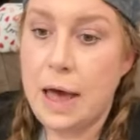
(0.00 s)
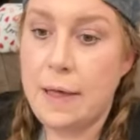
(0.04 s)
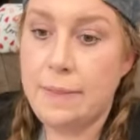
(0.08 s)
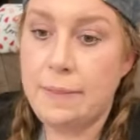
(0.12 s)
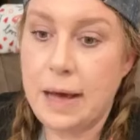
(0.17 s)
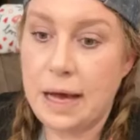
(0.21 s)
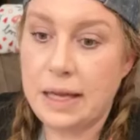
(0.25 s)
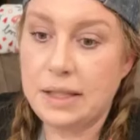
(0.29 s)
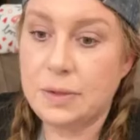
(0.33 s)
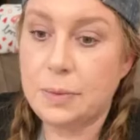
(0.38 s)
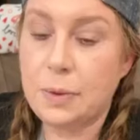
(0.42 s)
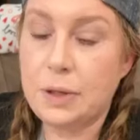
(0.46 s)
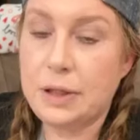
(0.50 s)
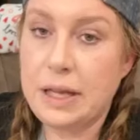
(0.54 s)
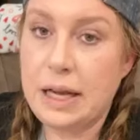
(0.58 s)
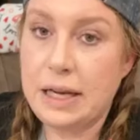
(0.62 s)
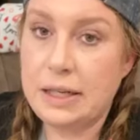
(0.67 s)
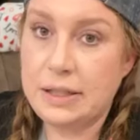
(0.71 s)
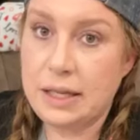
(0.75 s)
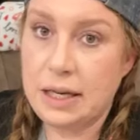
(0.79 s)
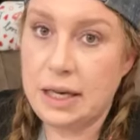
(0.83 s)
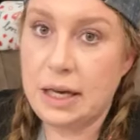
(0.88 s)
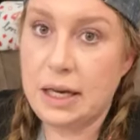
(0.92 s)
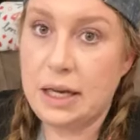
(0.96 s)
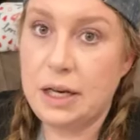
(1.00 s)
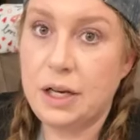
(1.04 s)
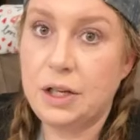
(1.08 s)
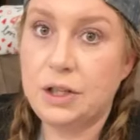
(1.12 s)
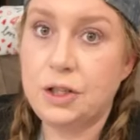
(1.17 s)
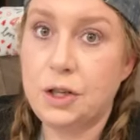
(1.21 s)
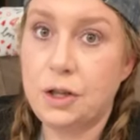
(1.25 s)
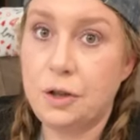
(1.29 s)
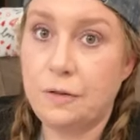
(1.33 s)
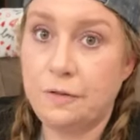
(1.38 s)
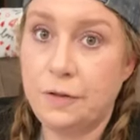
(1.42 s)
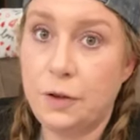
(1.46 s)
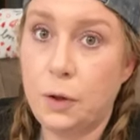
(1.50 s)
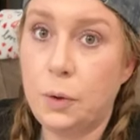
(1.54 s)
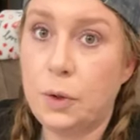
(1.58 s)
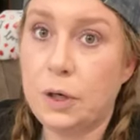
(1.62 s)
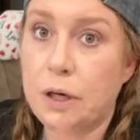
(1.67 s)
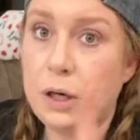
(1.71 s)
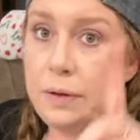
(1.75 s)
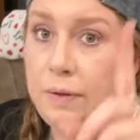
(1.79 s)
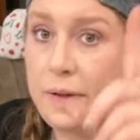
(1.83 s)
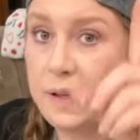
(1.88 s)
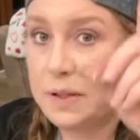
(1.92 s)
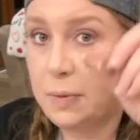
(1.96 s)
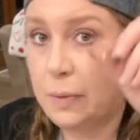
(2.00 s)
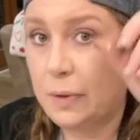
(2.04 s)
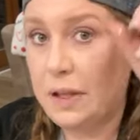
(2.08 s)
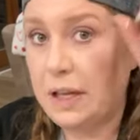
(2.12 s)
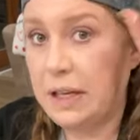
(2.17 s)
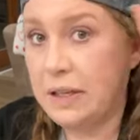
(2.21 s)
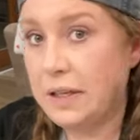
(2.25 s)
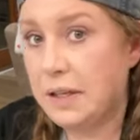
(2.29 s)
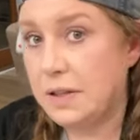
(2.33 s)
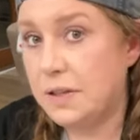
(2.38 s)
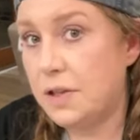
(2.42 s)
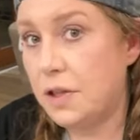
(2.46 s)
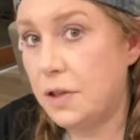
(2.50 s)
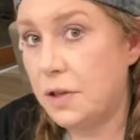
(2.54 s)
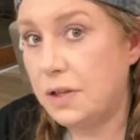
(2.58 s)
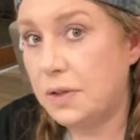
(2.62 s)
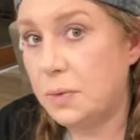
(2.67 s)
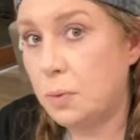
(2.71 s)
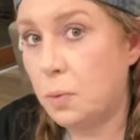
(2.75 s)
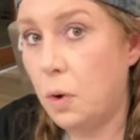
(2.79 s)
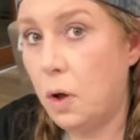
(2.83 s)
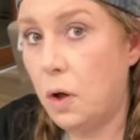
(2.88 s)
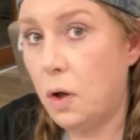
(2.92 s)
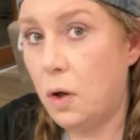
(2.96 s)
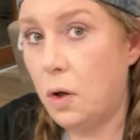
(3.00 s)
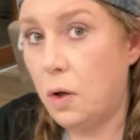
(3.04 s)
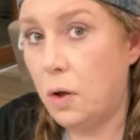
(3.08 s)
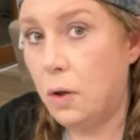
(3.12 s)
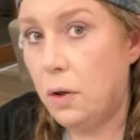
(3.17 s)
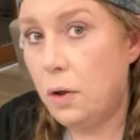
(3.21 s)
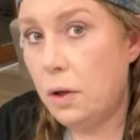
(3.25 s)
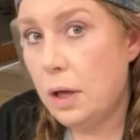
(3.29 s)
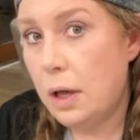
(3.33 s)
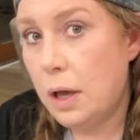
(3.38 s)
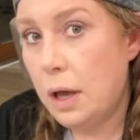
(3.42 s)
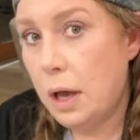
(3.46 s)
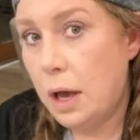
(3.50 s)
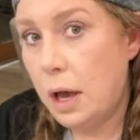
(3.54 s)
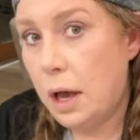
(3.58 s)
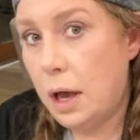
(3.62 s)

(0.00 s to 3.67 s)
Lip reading: And that's what they did to the floor. That's what they did to this wall.